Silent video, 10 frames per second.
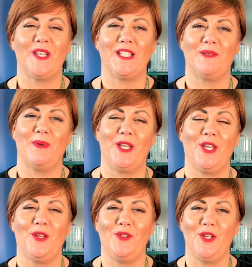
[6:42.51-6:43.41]
This has been
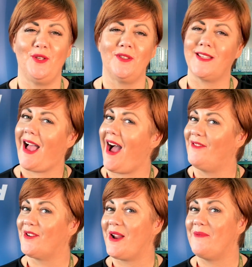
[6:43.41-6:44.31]
Hugh News.
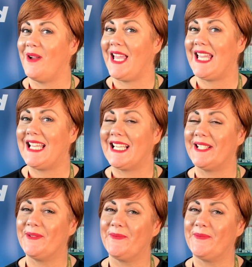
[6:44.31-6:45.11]
Have a great week.